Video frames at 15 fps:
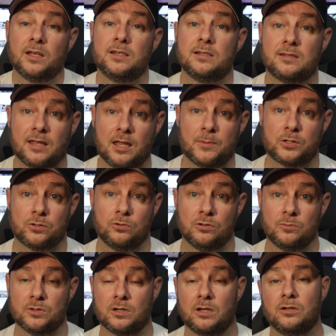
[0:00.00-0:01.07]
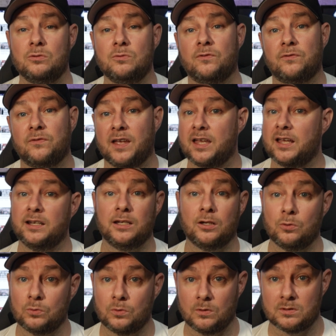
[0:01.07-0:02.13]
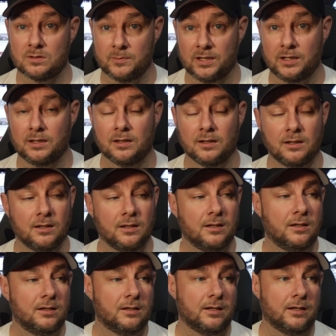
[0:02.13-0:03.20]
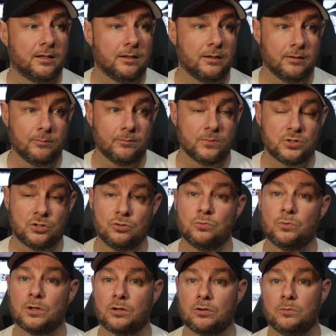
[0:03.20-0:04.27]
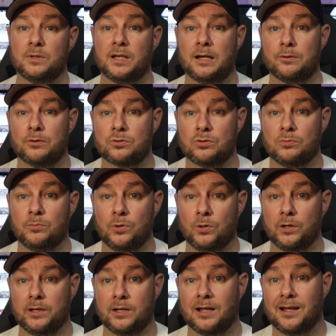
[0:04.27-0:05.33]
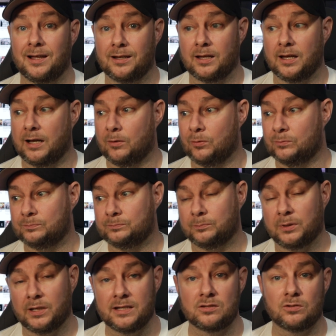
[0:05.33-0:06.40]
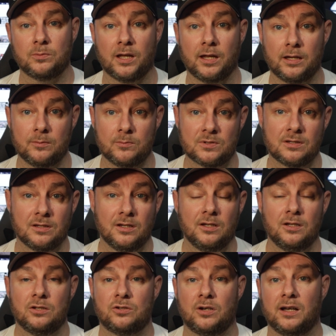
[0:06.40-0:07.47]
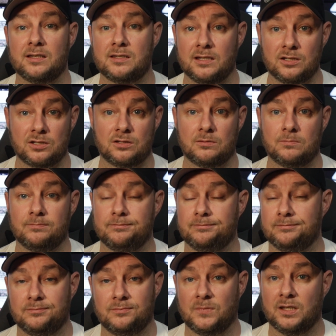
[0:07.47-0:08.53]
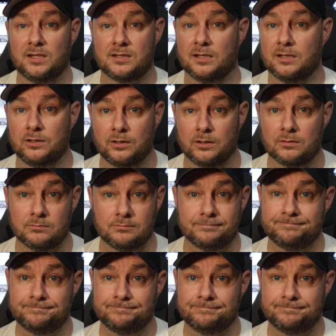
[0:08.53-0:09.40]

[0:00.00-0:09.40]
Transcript: this game at tournaments? Are you fairly local to me? Do you want to come down at some point, hang out, play some games, try and teach this idiot